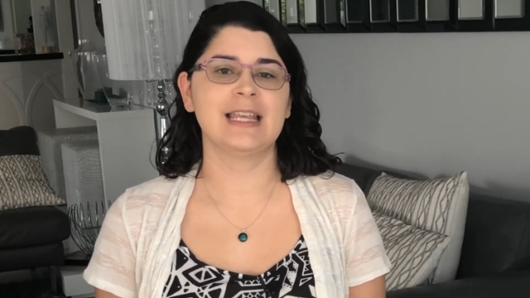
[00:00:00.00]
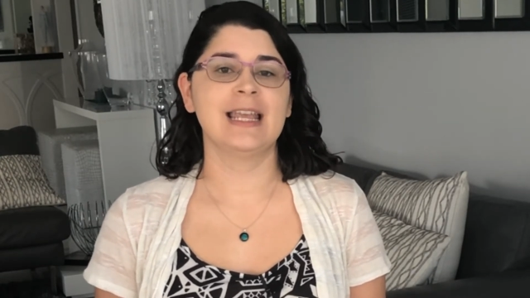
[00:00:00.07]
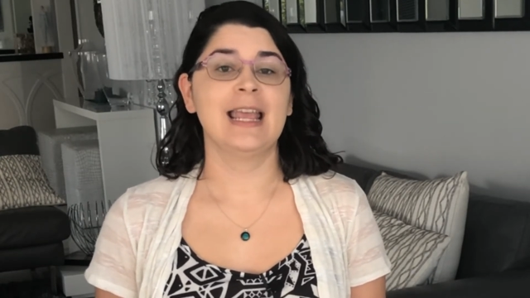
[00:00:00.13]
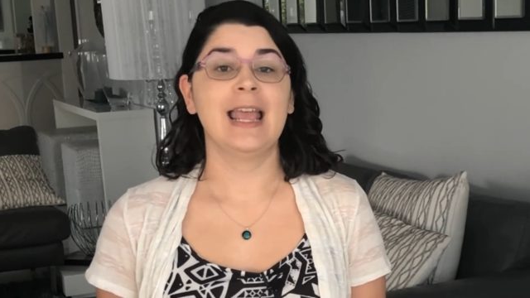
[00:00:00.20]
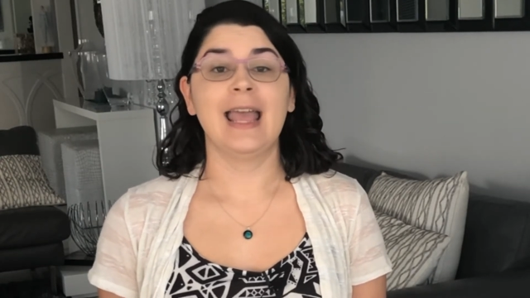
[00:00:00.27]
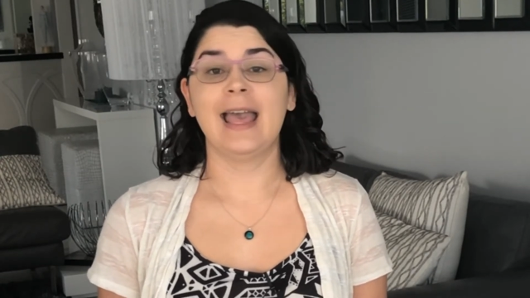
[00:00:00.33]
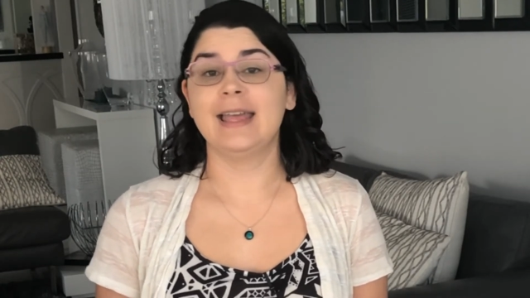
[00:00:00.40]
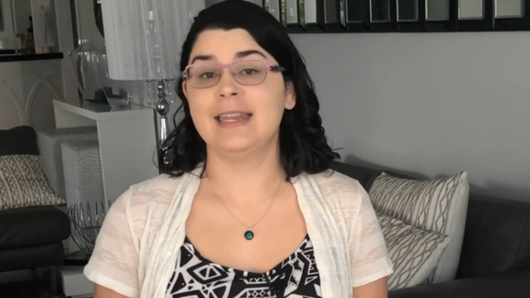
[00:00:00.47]

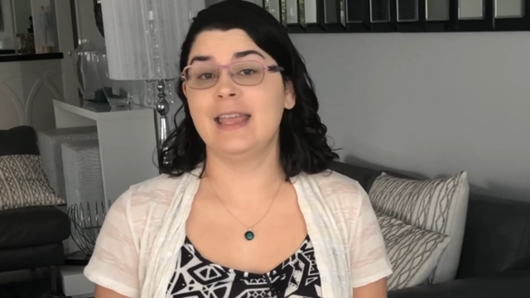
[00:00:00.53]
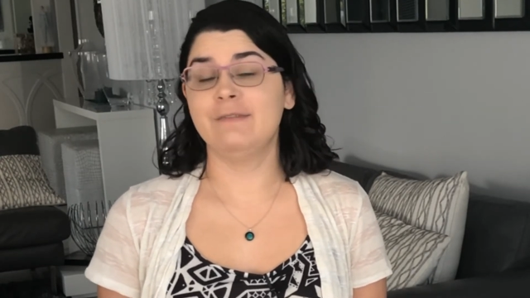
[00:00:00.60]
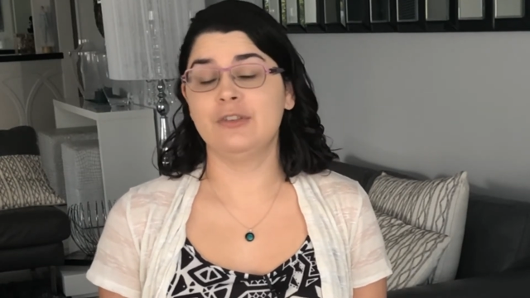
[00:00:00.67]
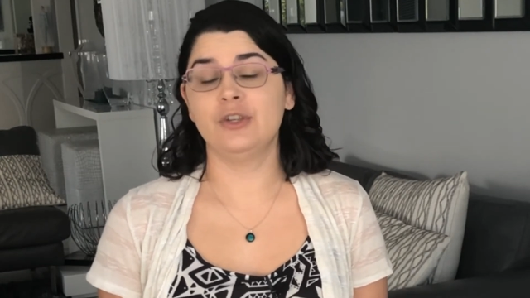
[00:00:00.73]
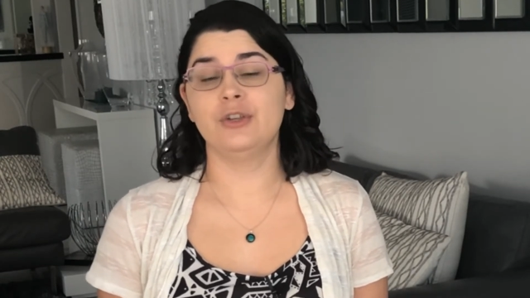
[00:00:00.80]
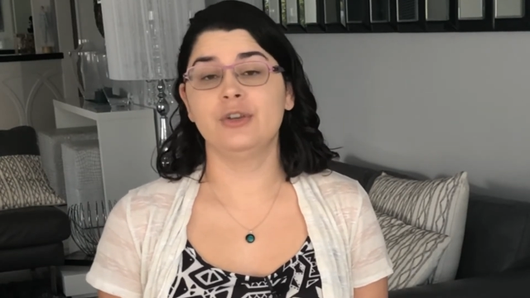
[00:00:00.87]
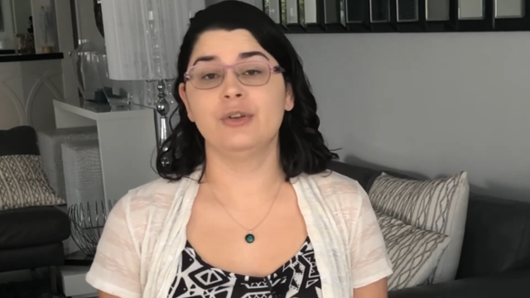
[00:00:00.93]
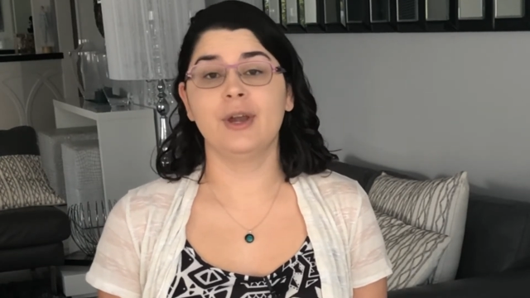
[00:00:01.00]
And if you
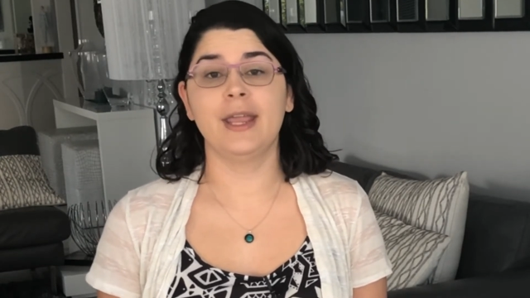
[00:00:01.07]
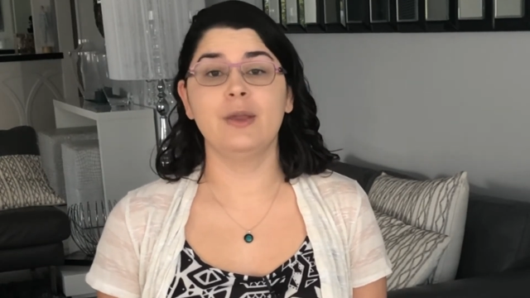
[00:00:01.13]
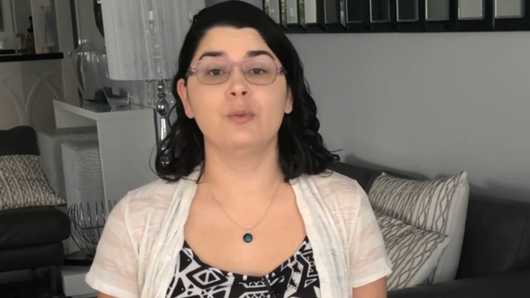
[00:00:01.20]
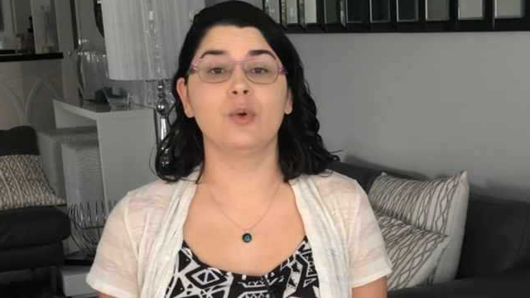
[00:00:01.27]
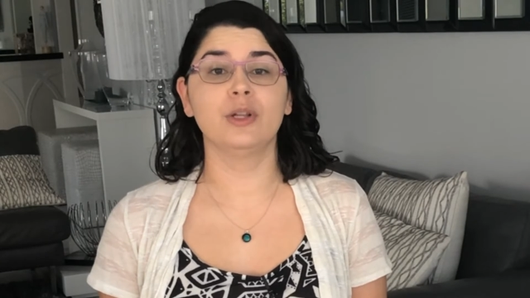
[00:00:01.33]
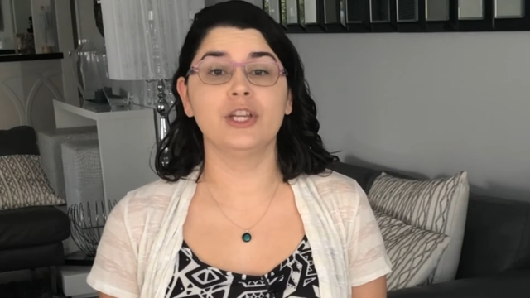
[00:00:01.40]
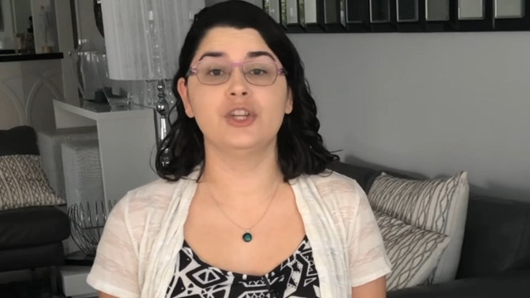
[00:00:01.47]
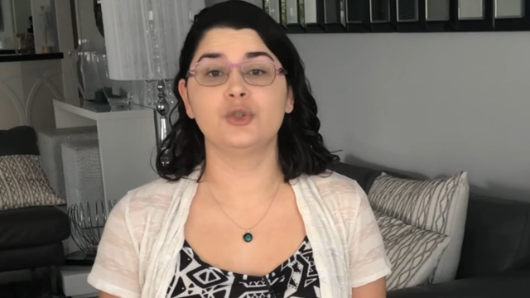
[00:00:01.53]
create
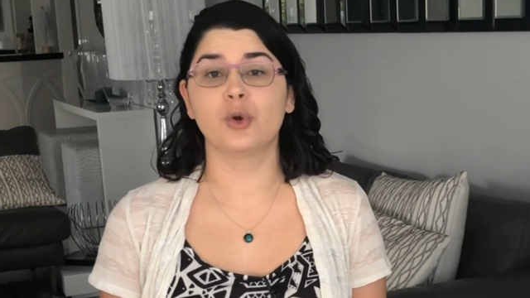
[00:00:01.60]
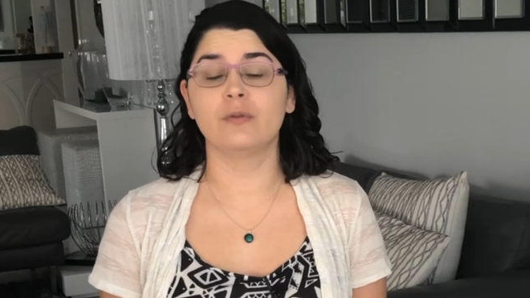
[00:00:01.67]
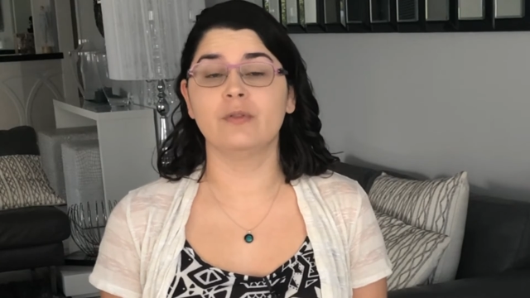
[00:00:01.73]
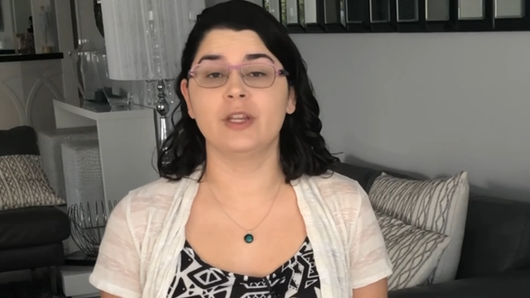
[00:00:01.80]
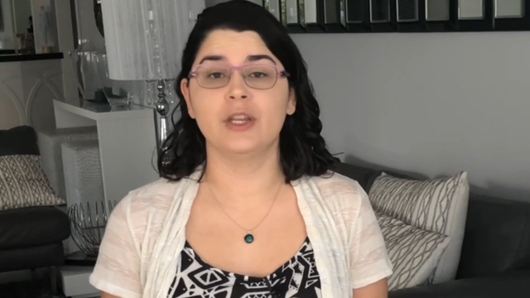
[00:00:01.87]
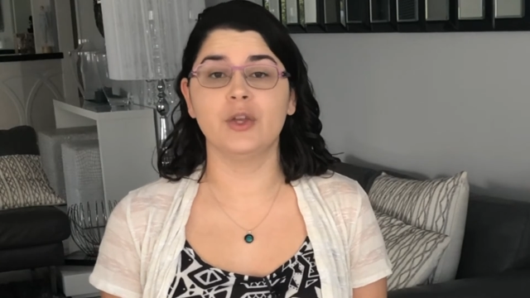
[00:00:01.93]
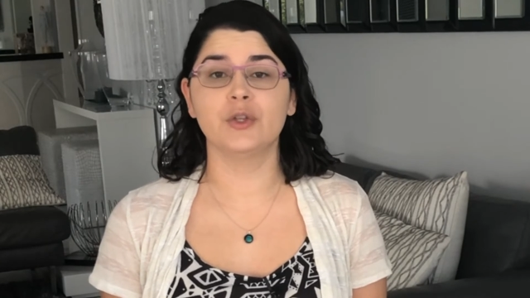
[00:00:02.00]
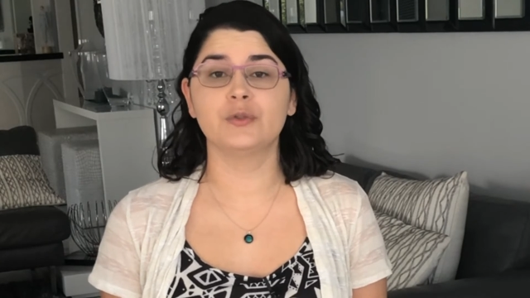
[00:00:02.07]
really short
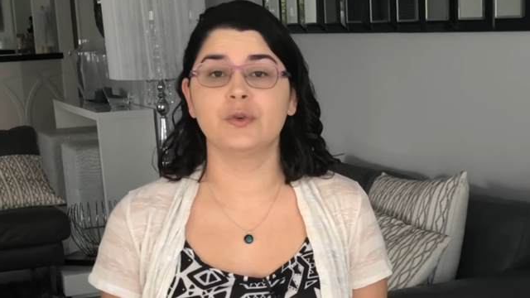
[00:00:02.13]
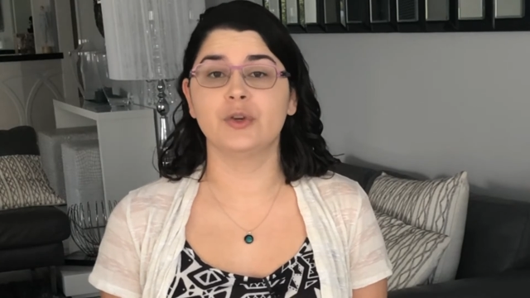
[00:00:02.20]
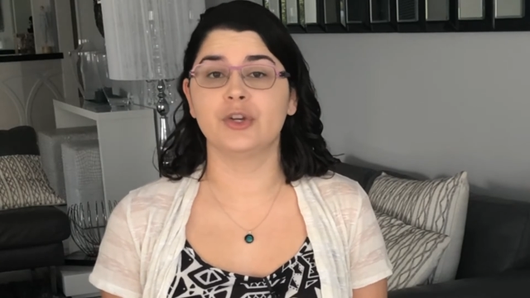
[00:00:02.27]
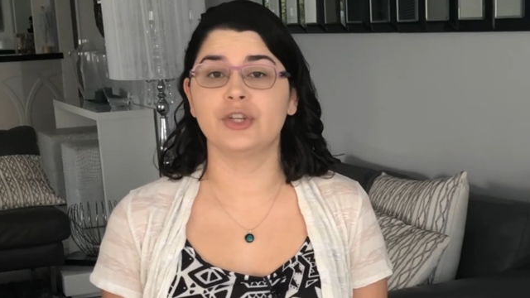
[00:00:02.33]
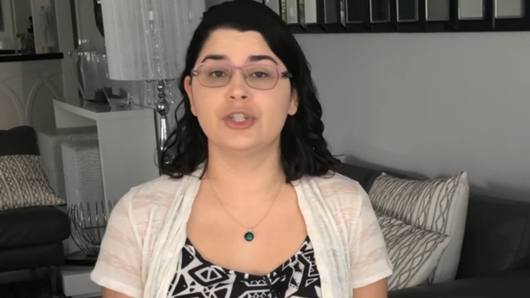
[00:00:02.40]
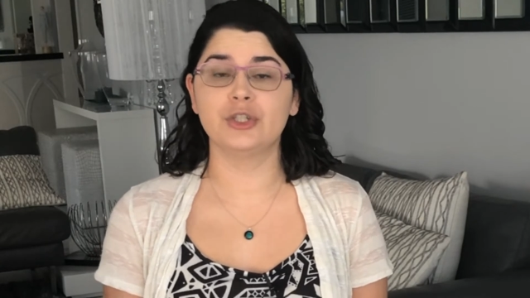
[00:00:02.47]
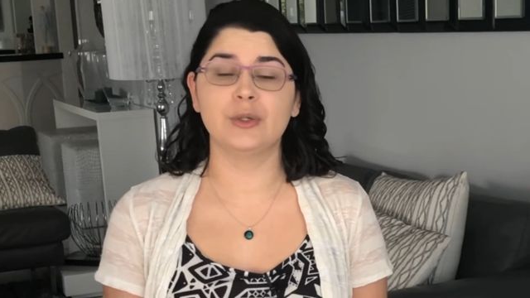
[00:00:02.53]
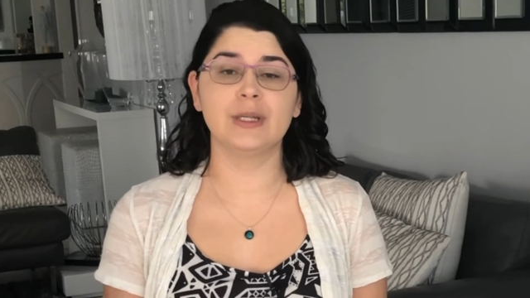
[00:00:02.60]
videos for your
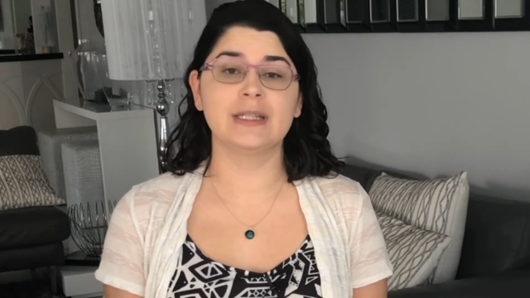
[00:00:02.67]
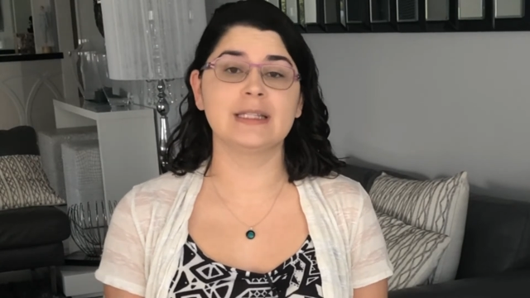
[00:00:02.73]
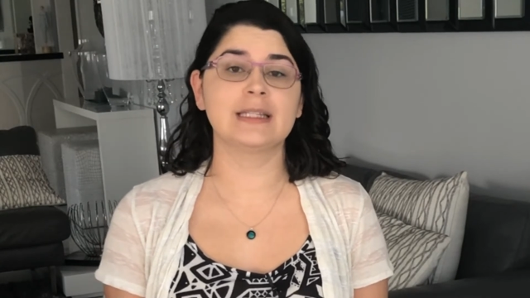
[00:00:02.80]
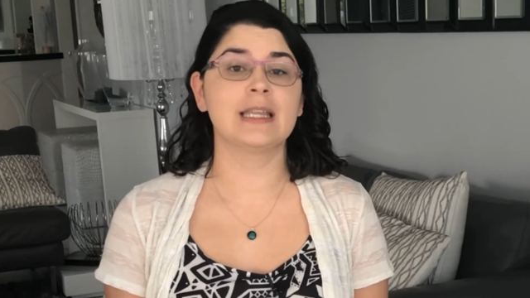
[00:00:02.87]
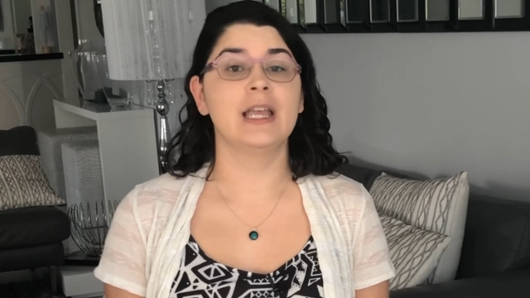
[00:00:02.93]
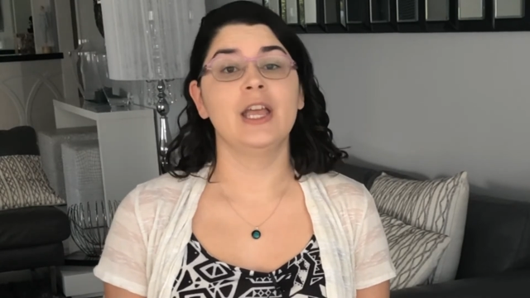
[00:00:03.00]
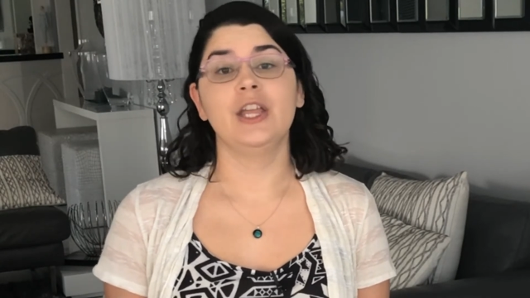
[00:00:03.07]
students,